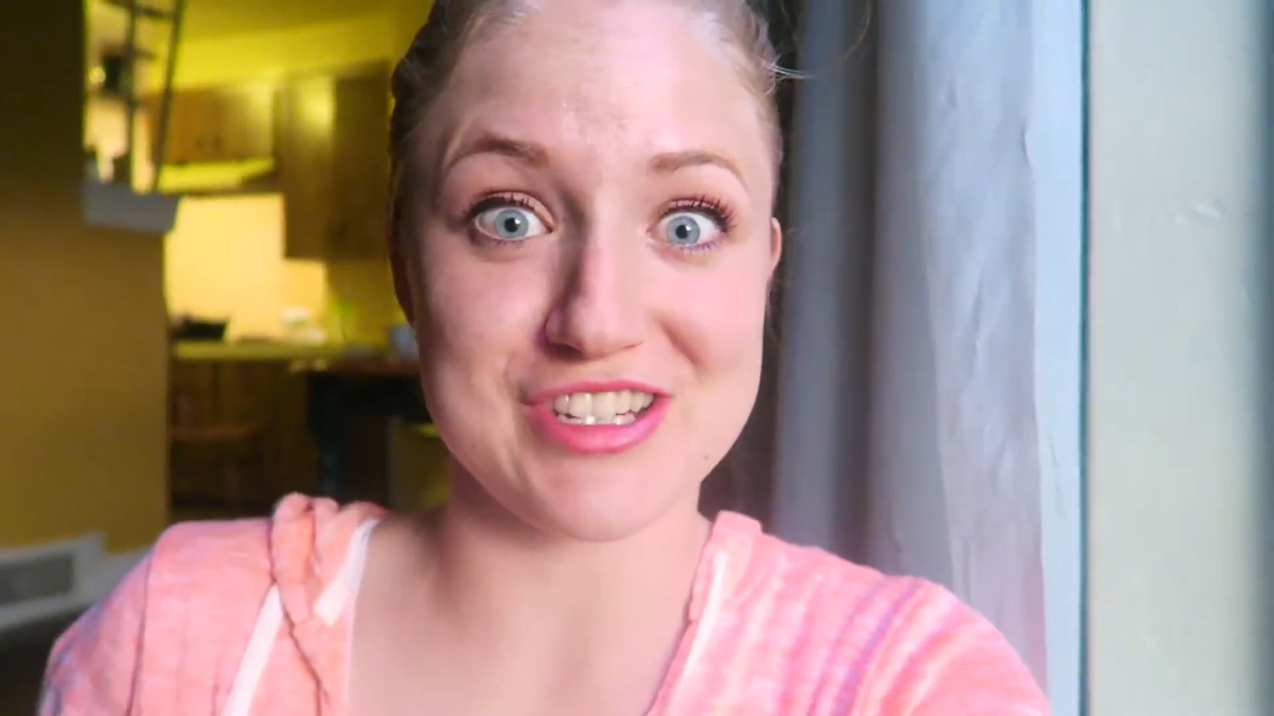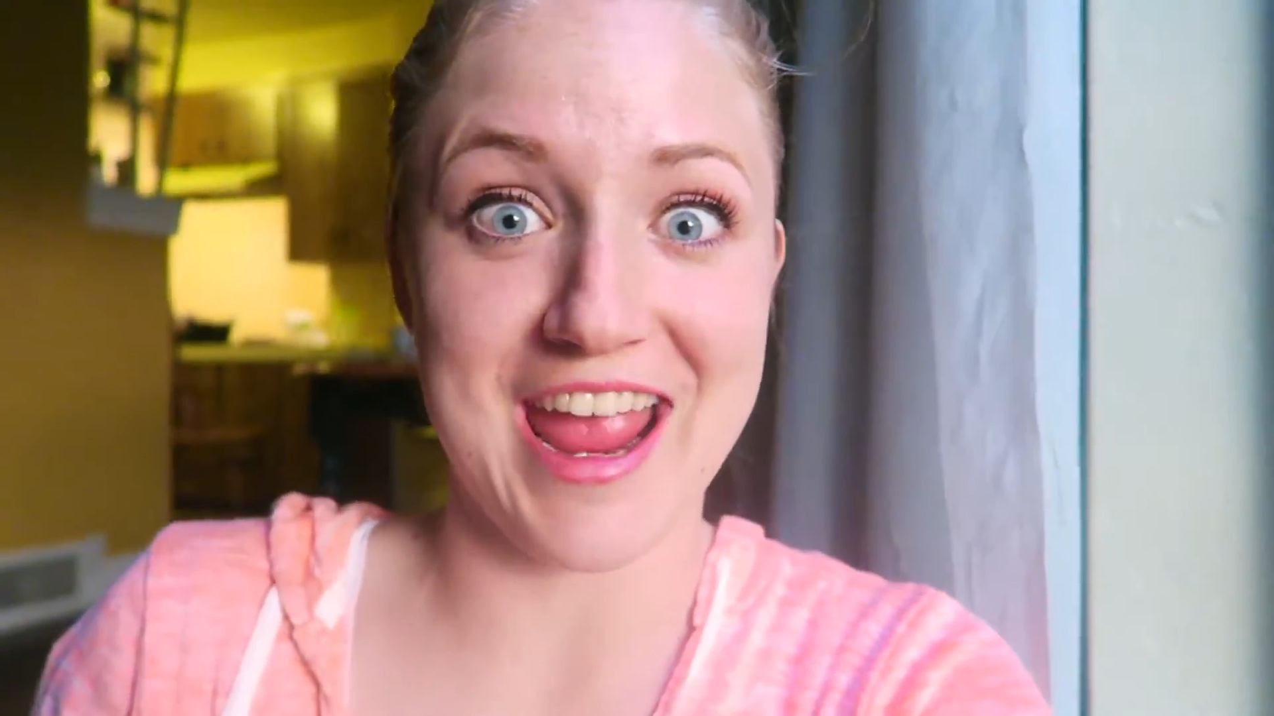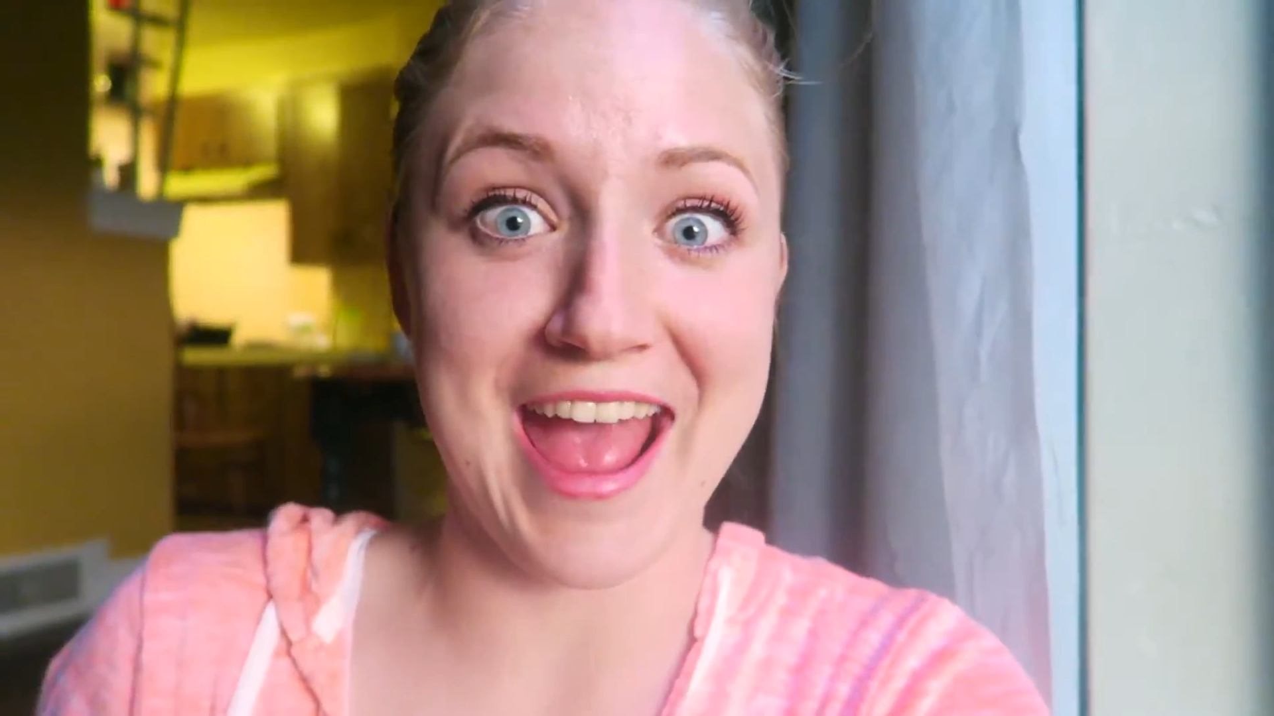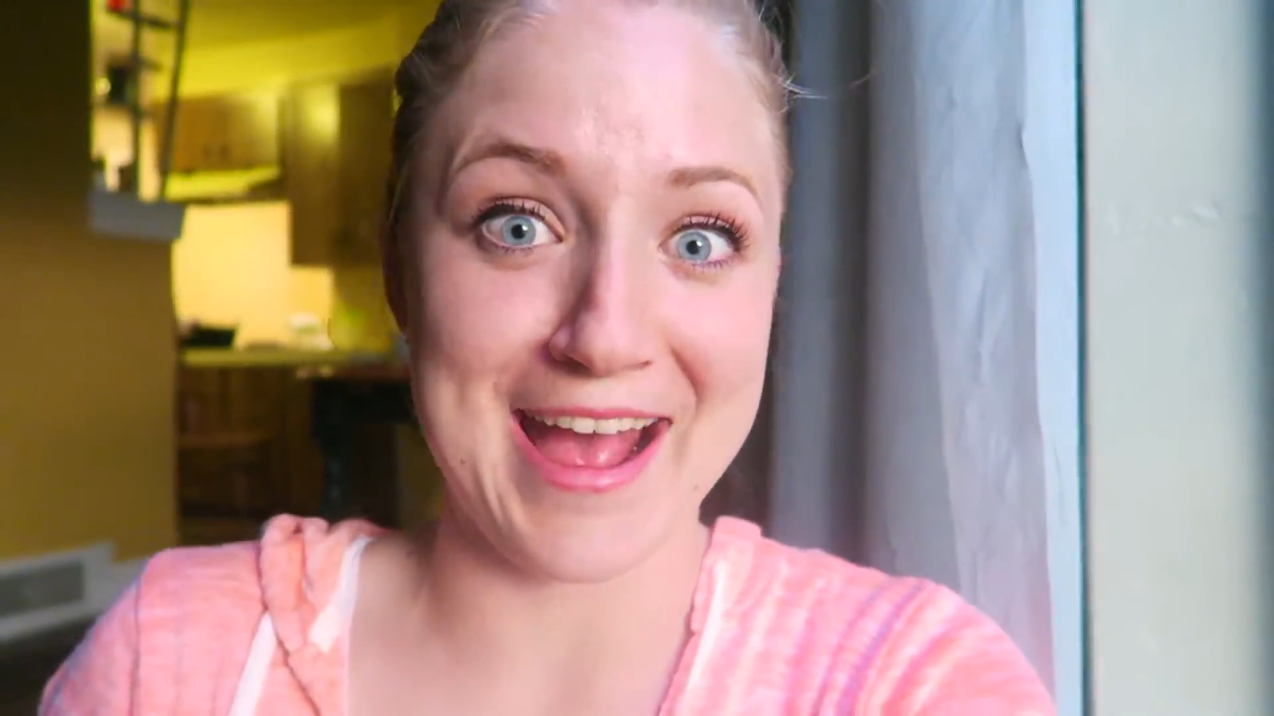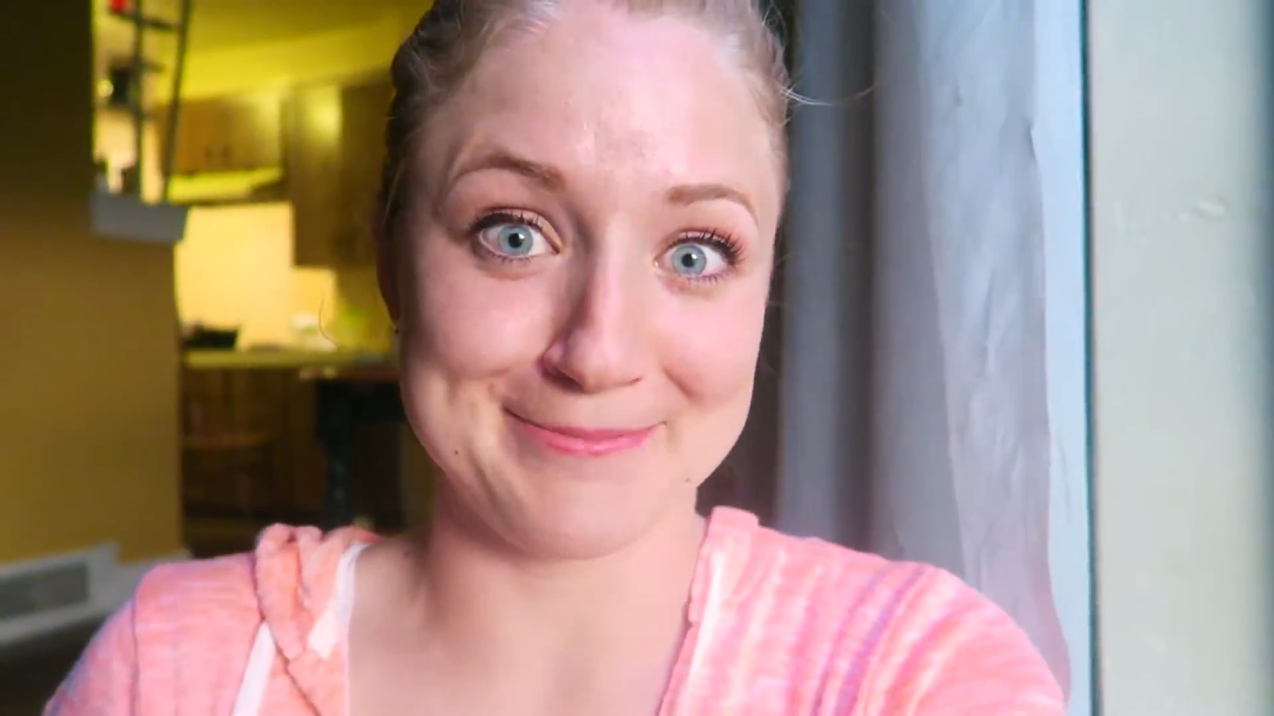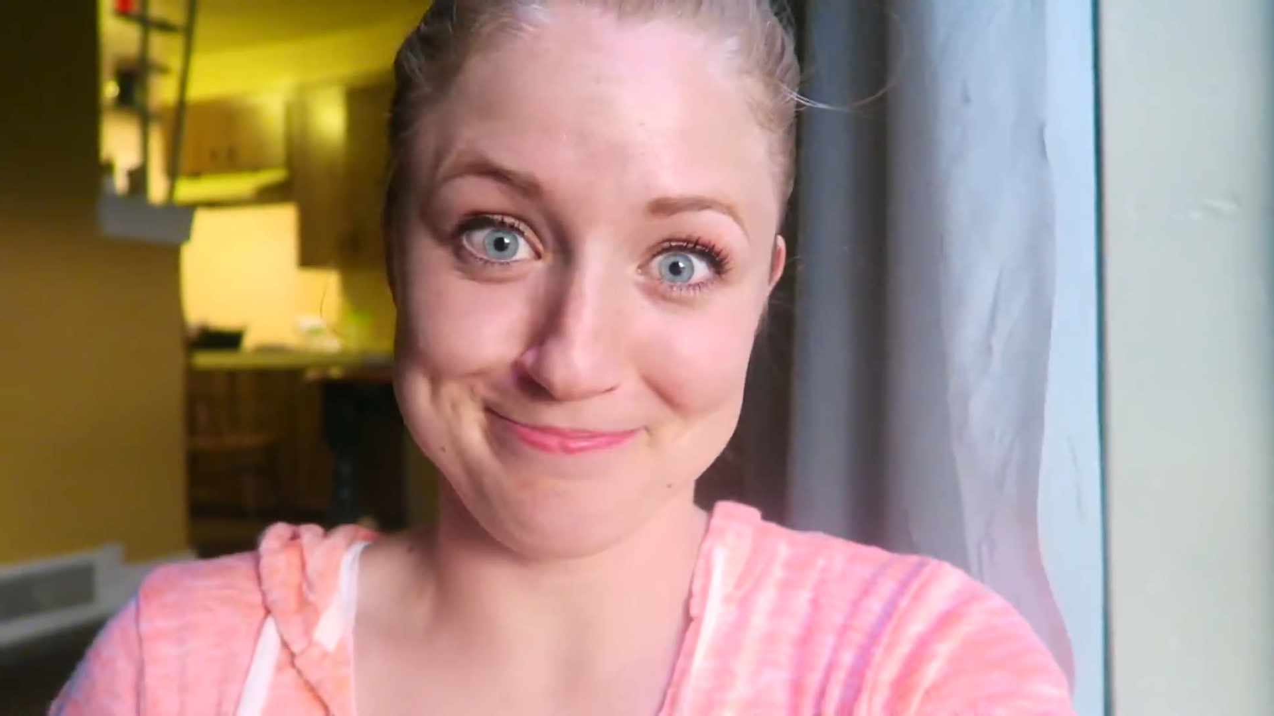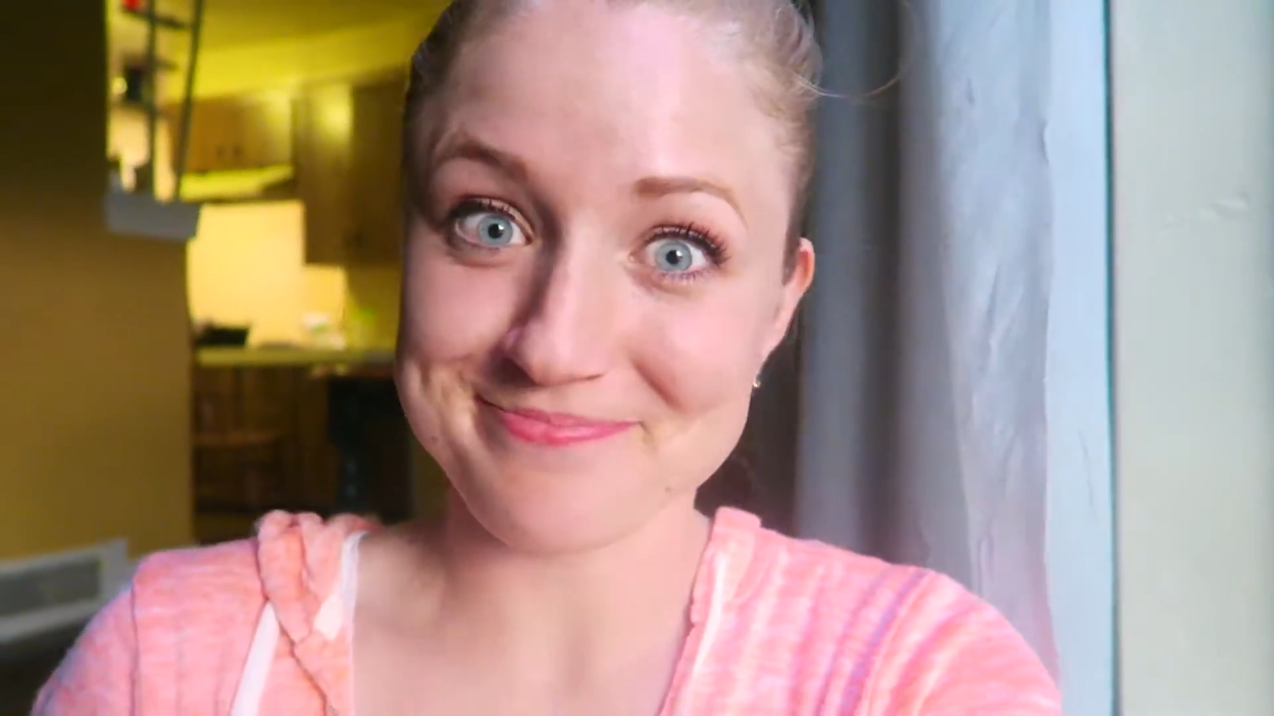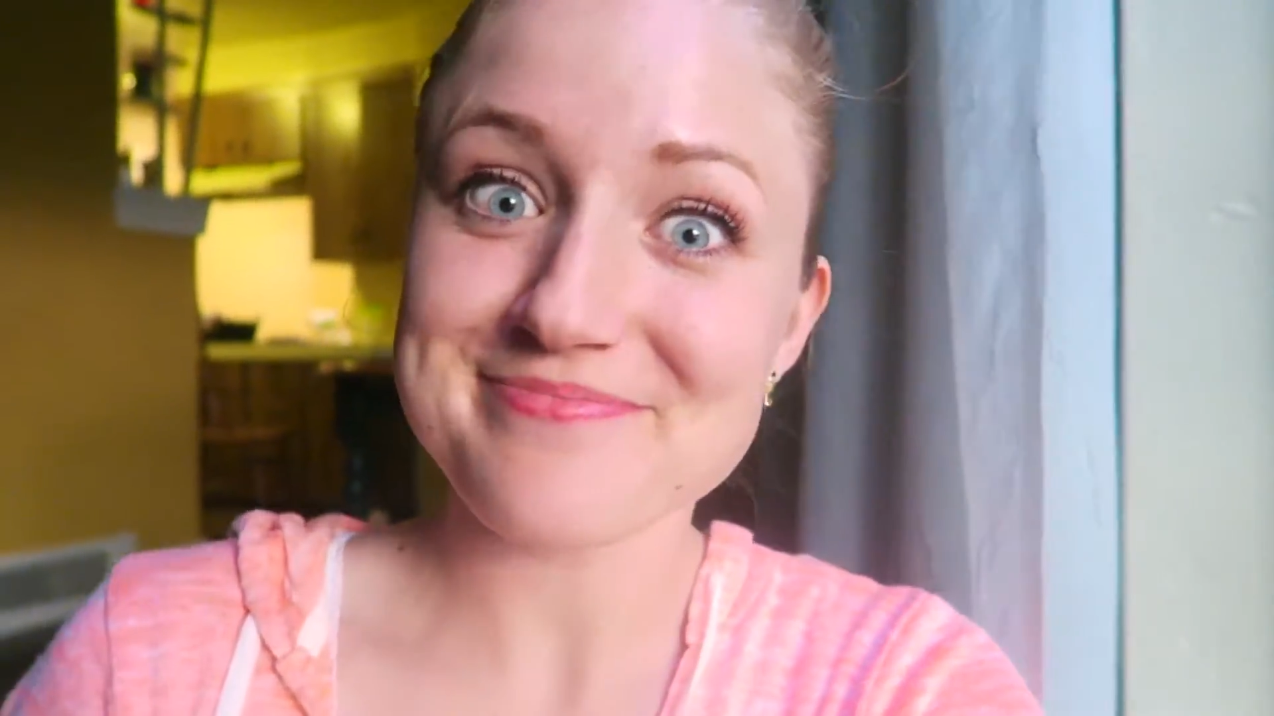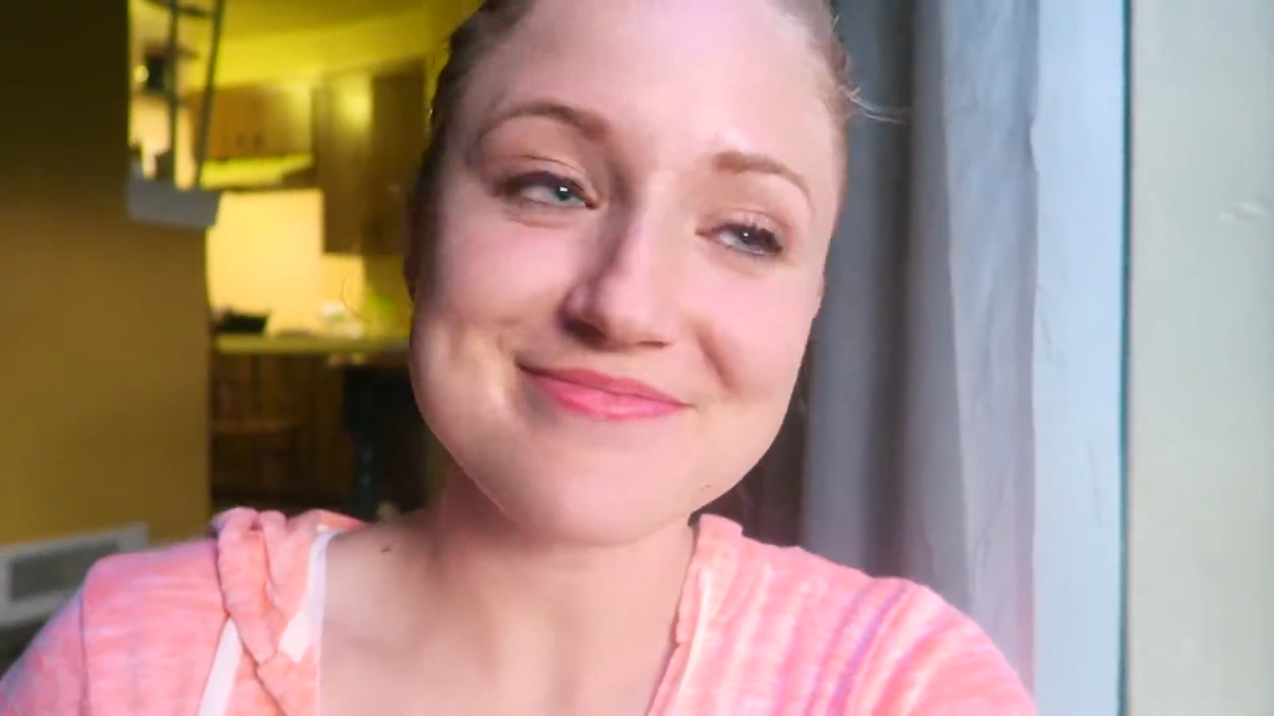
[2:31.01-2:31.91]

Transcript: jam.